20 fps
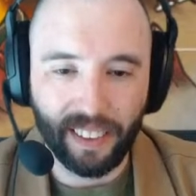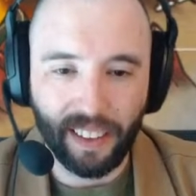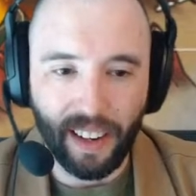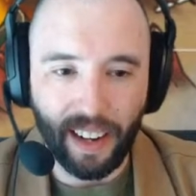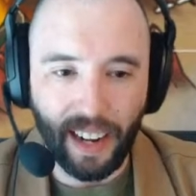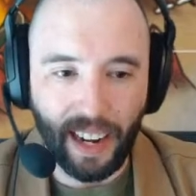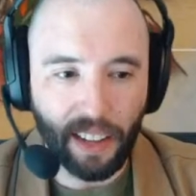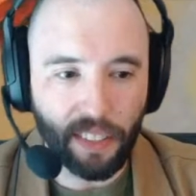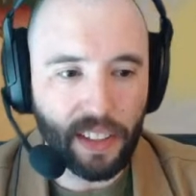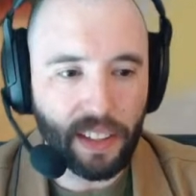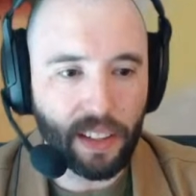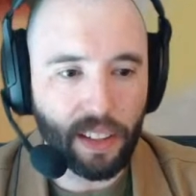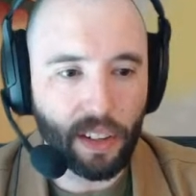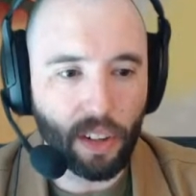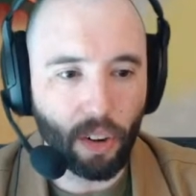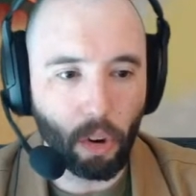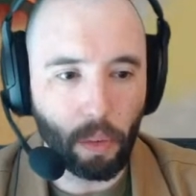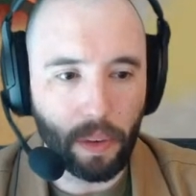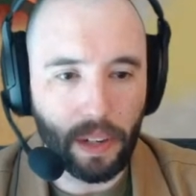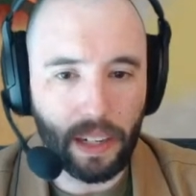I think, you
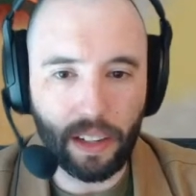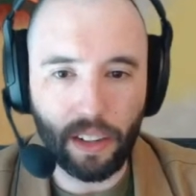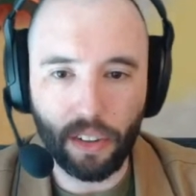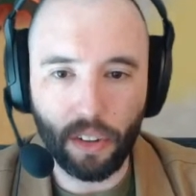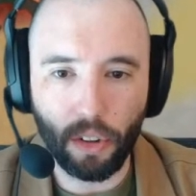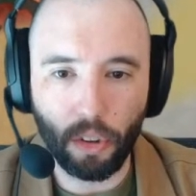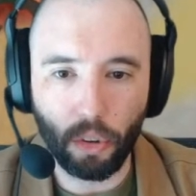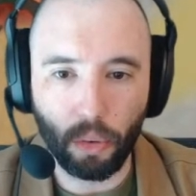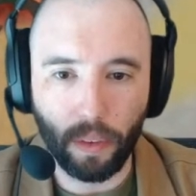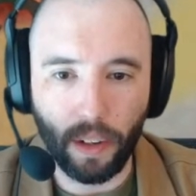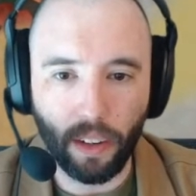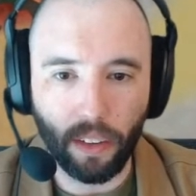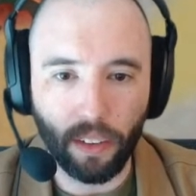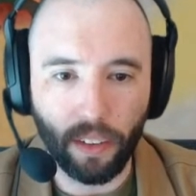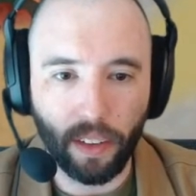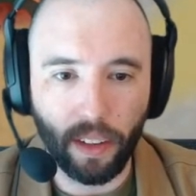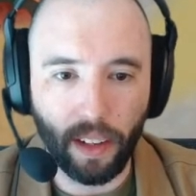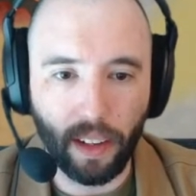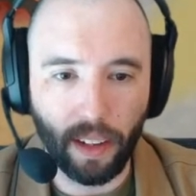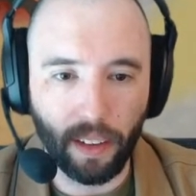know what we need to do as
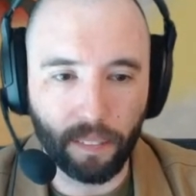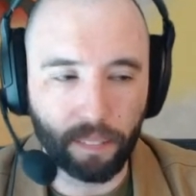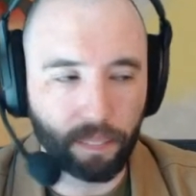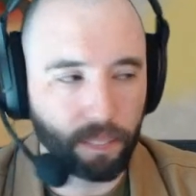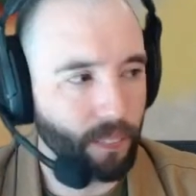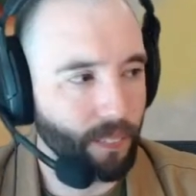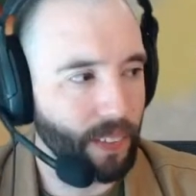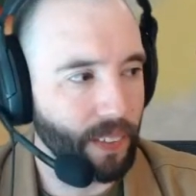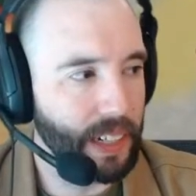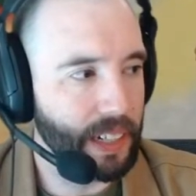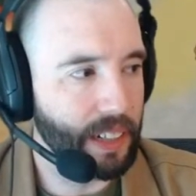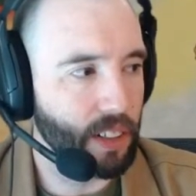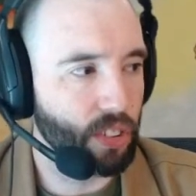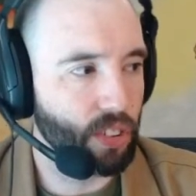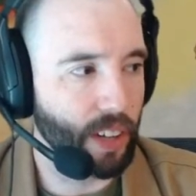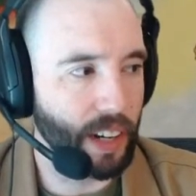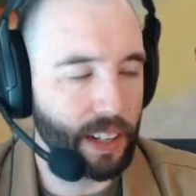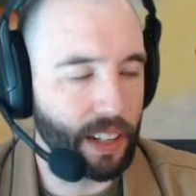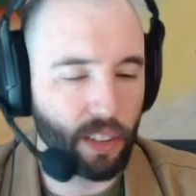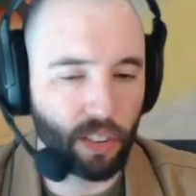well? We need to
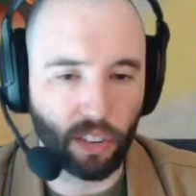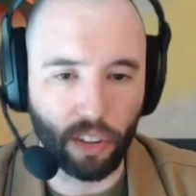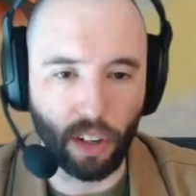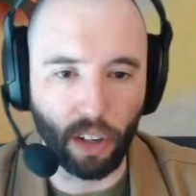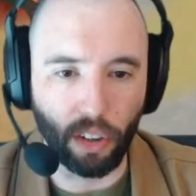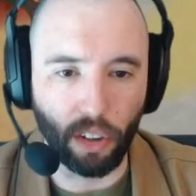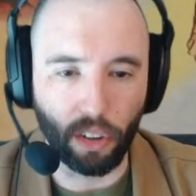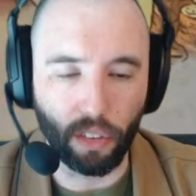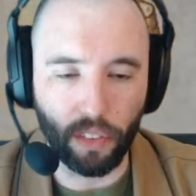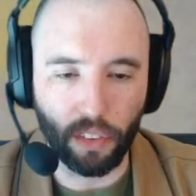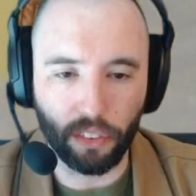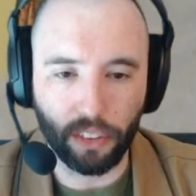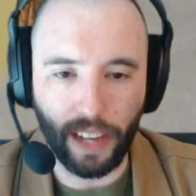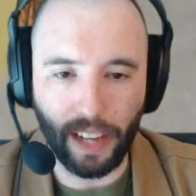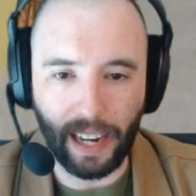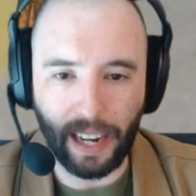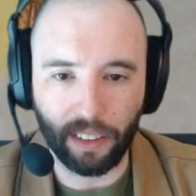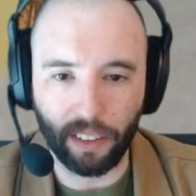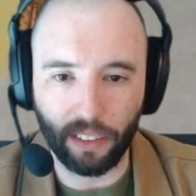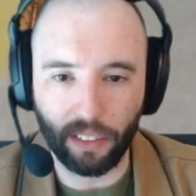change the color of this
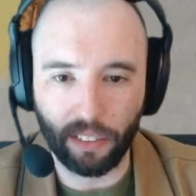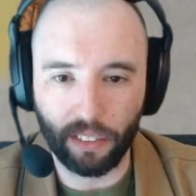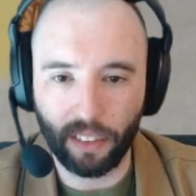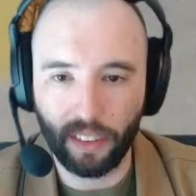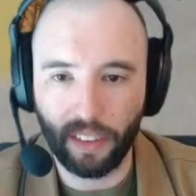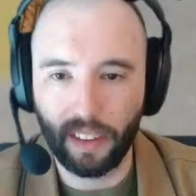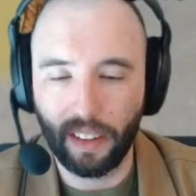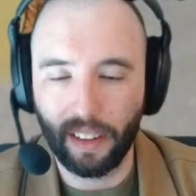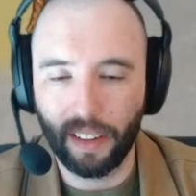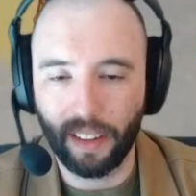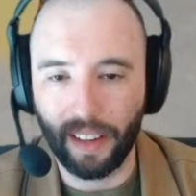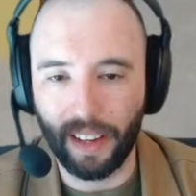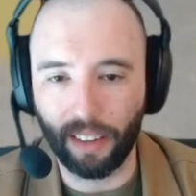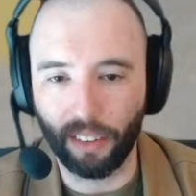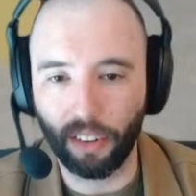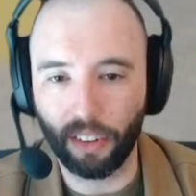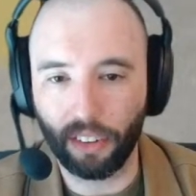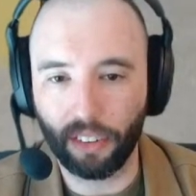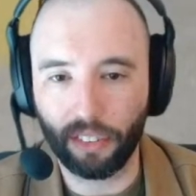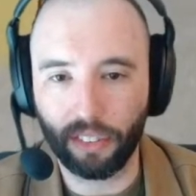cactus.
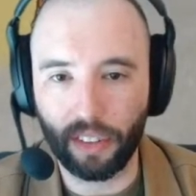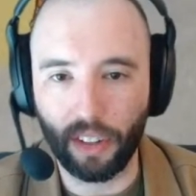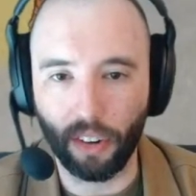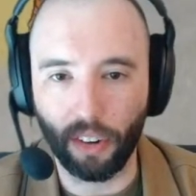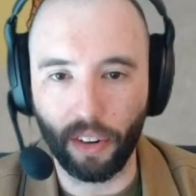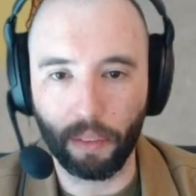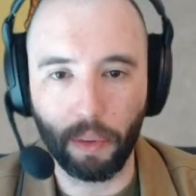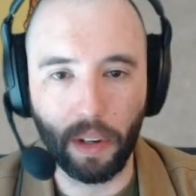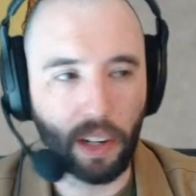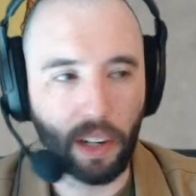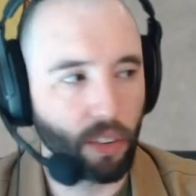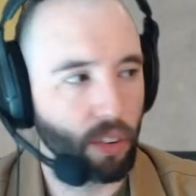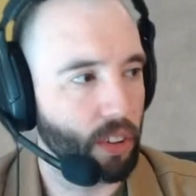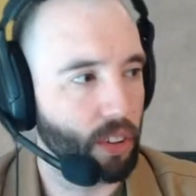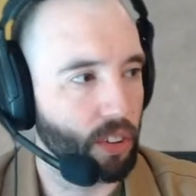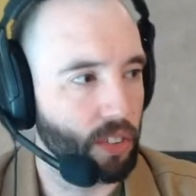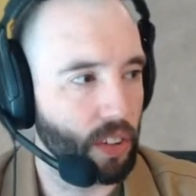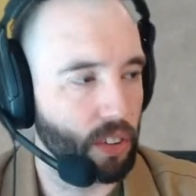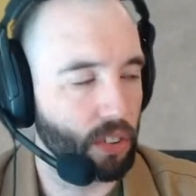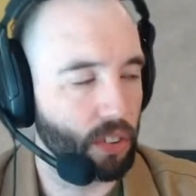It looks, when it
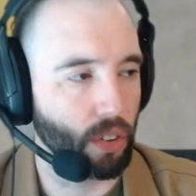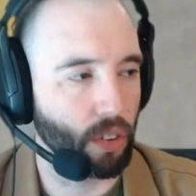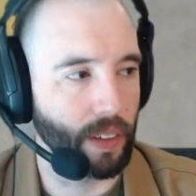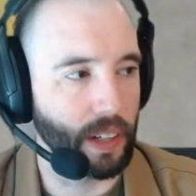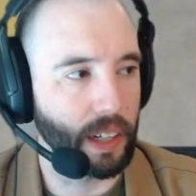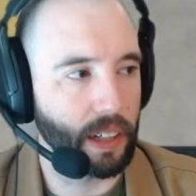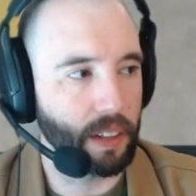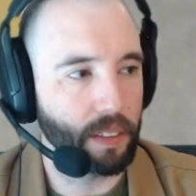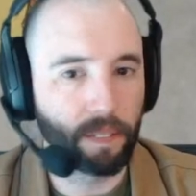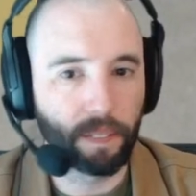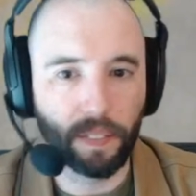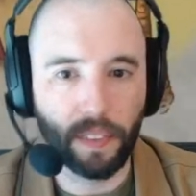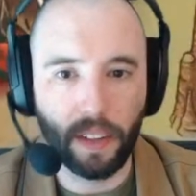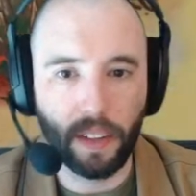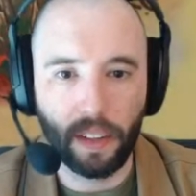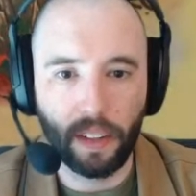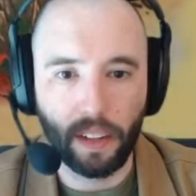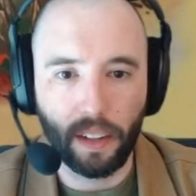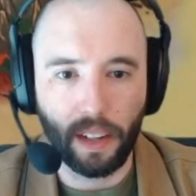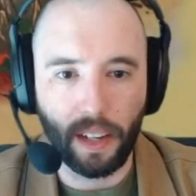looks this green
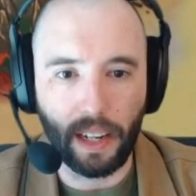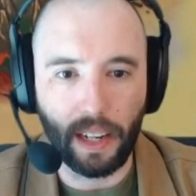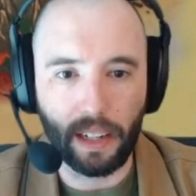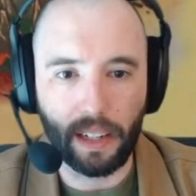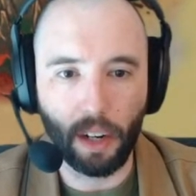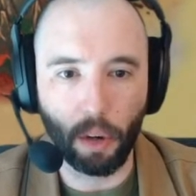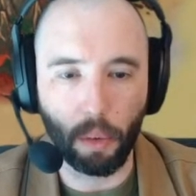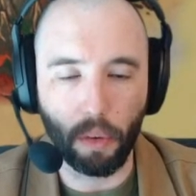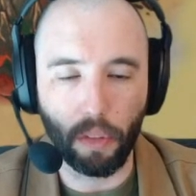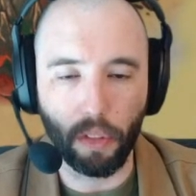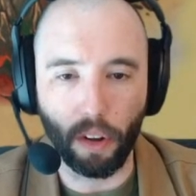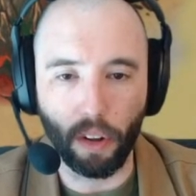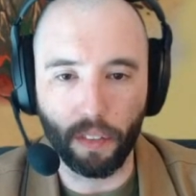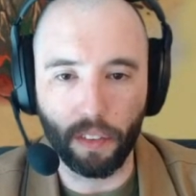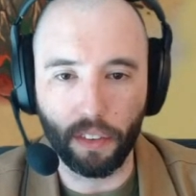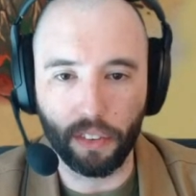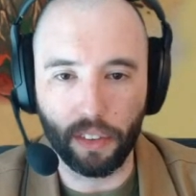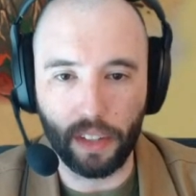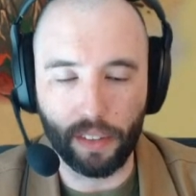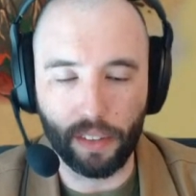in here with all
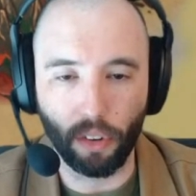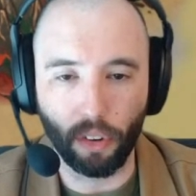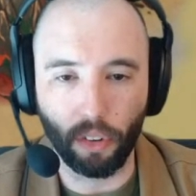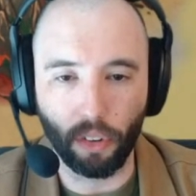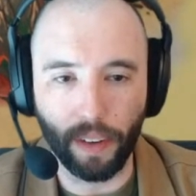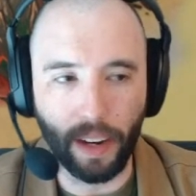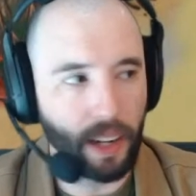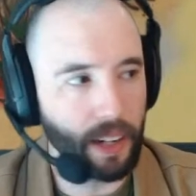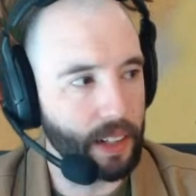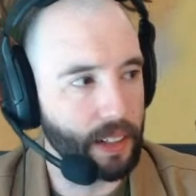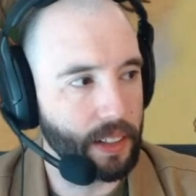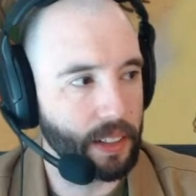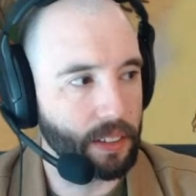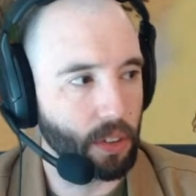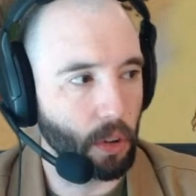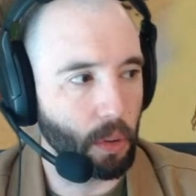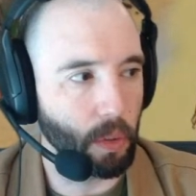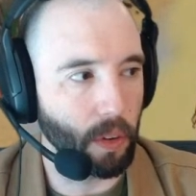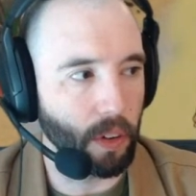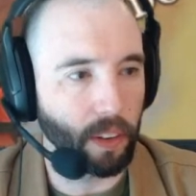this evil red, it
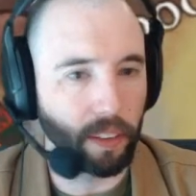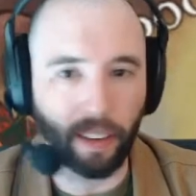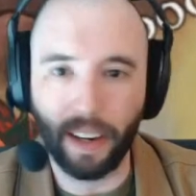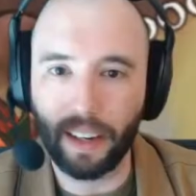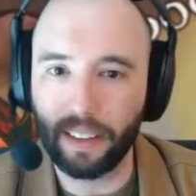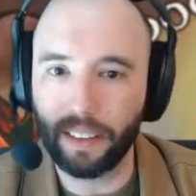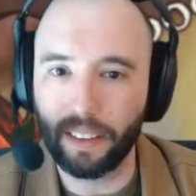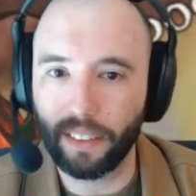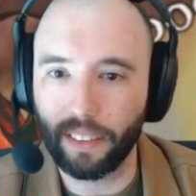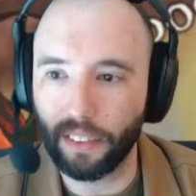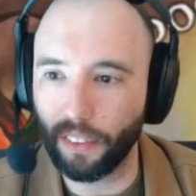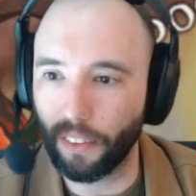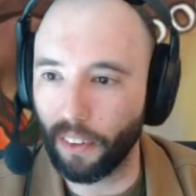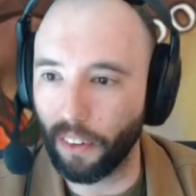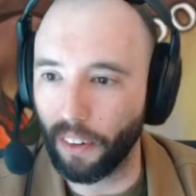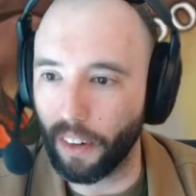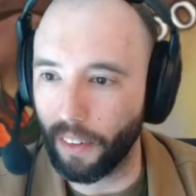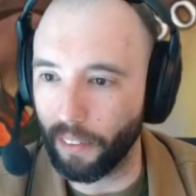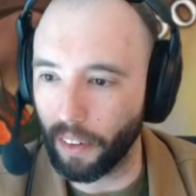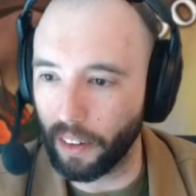don't work, right? So
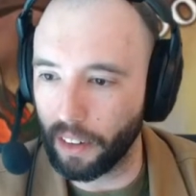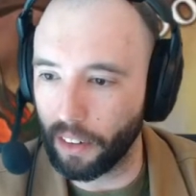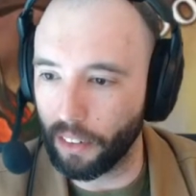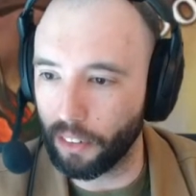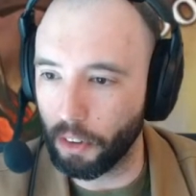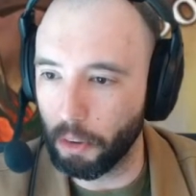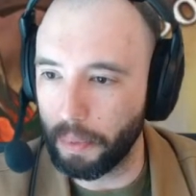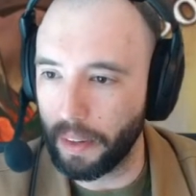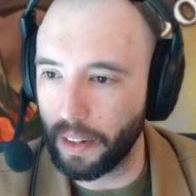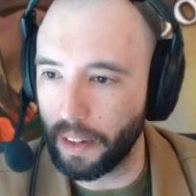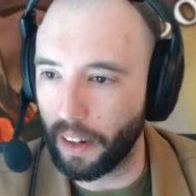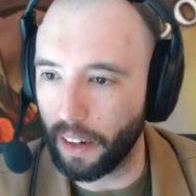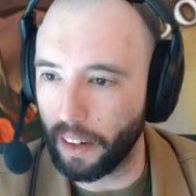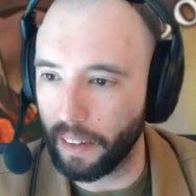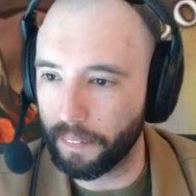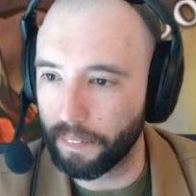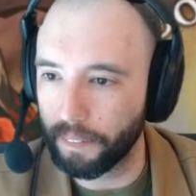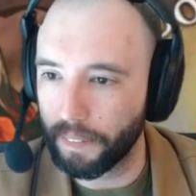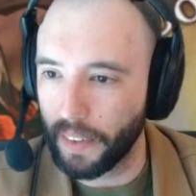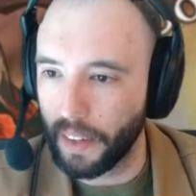hold on, we're going to zoom in on
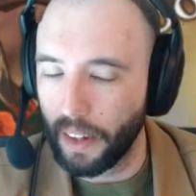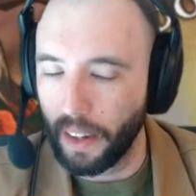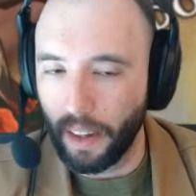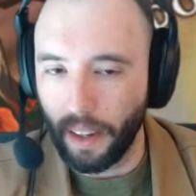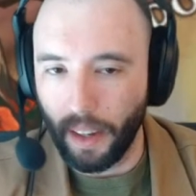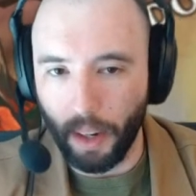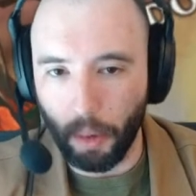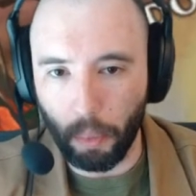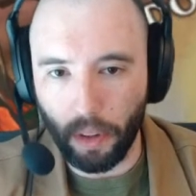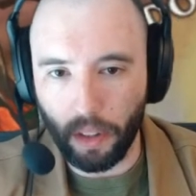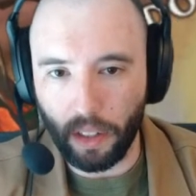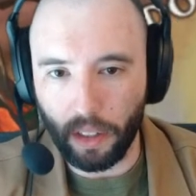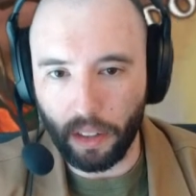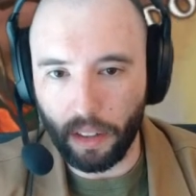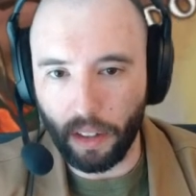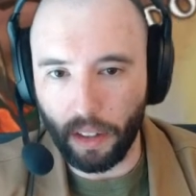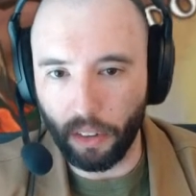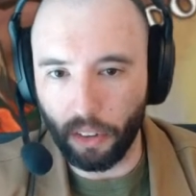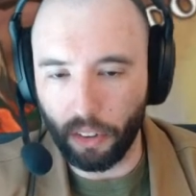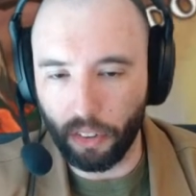it, and we're going to
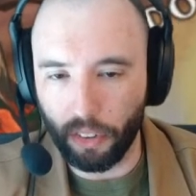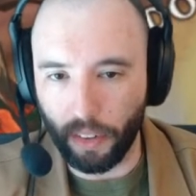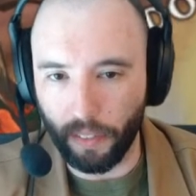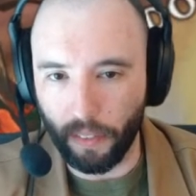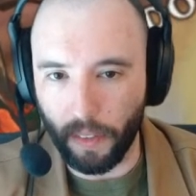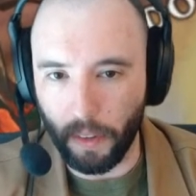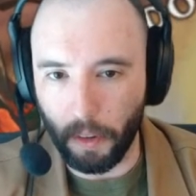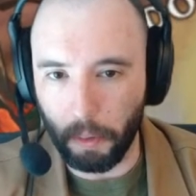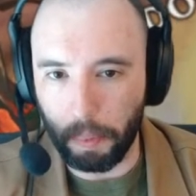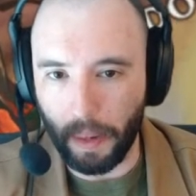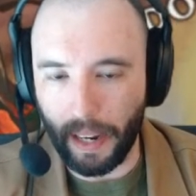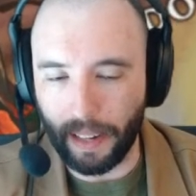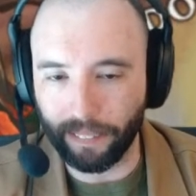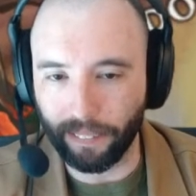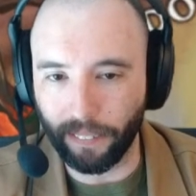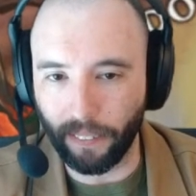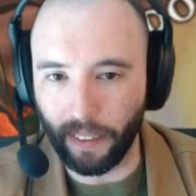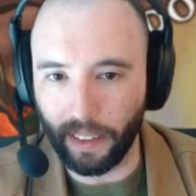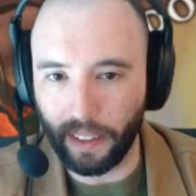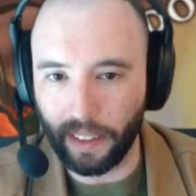color shift this
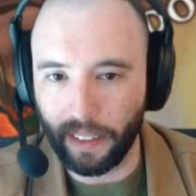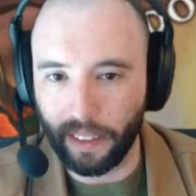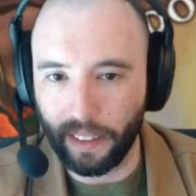bad boy.